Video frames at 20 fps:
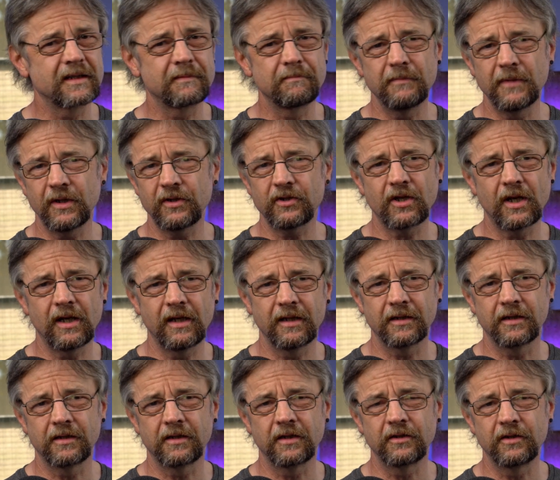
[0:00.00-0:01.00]
is much
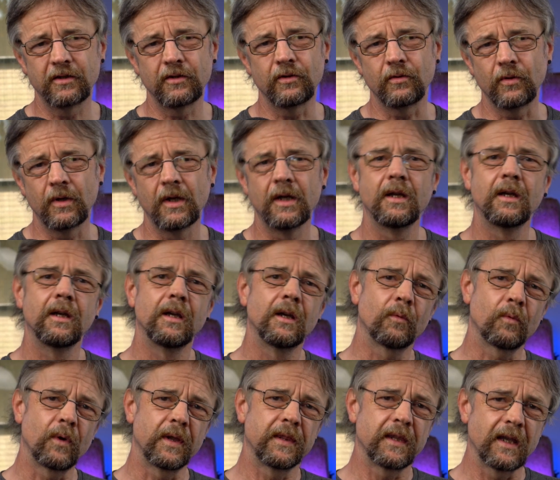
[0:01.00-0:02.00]
harder to do
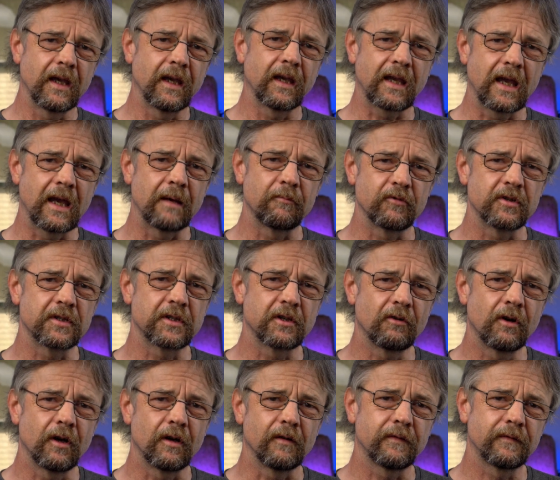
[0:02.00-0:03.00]
when their cameras
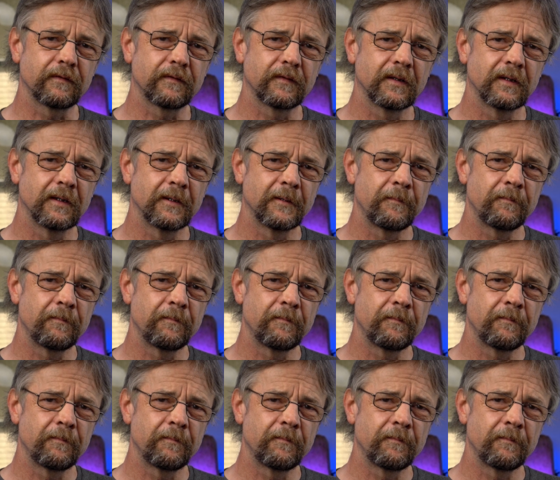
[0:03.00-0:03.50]
are off.